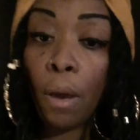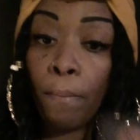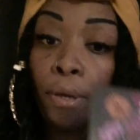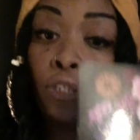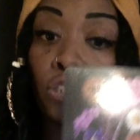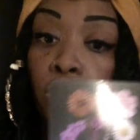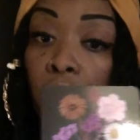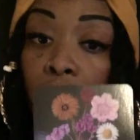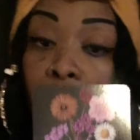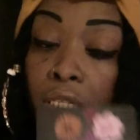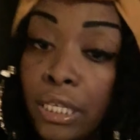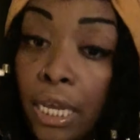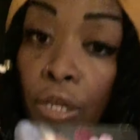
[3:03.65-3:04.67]
But just
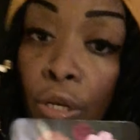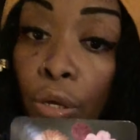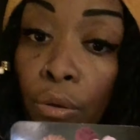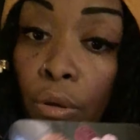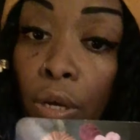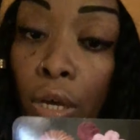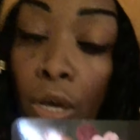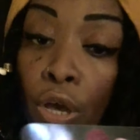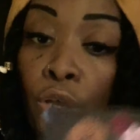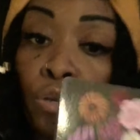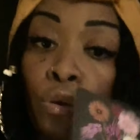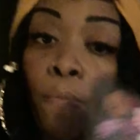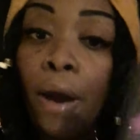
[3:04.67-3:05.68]
continue.
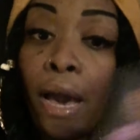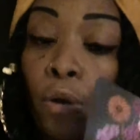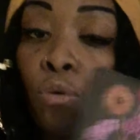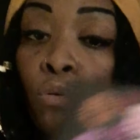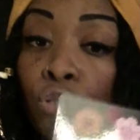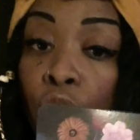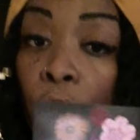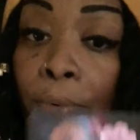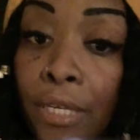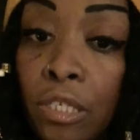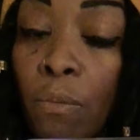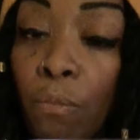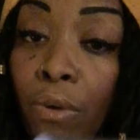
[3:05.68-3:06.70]
You might also be
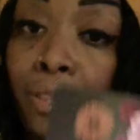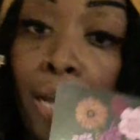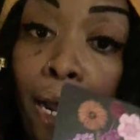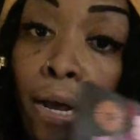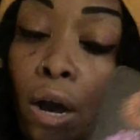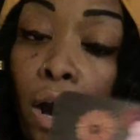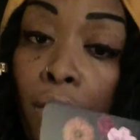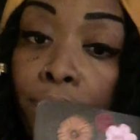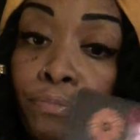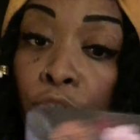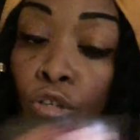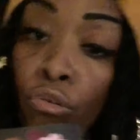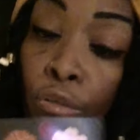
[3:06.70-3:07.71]
someone that
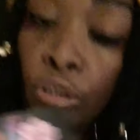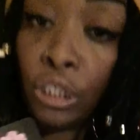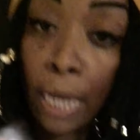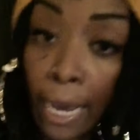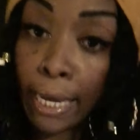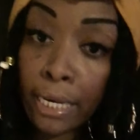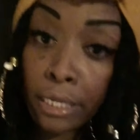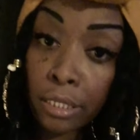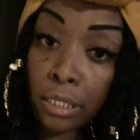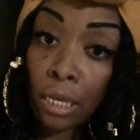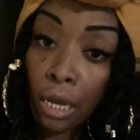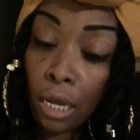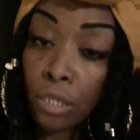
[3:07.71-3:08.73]
crochets.
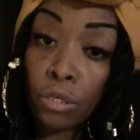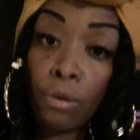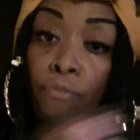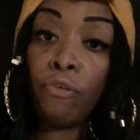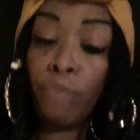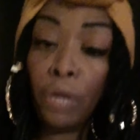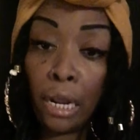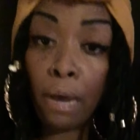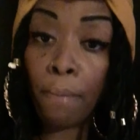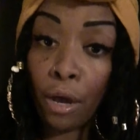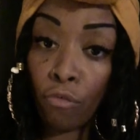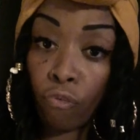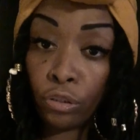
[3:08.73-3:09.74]
So if you're feeling
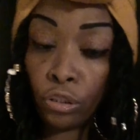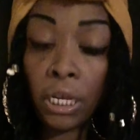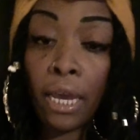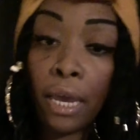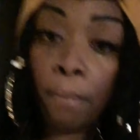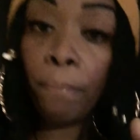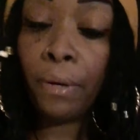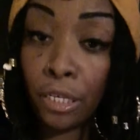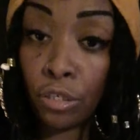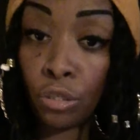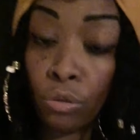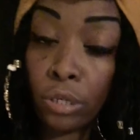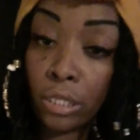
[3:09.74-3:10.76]
about crocheting, please
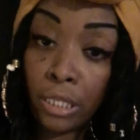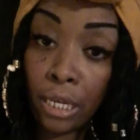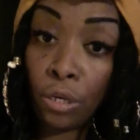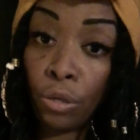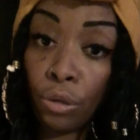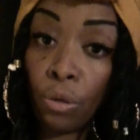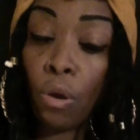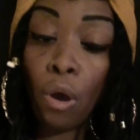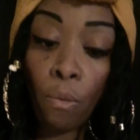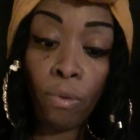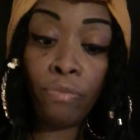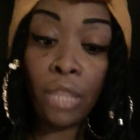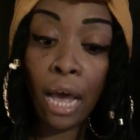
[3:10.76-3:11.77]
do continue
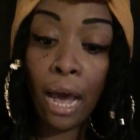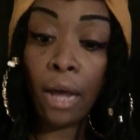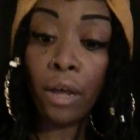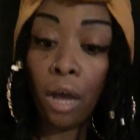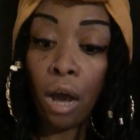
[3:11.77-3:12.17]
with that.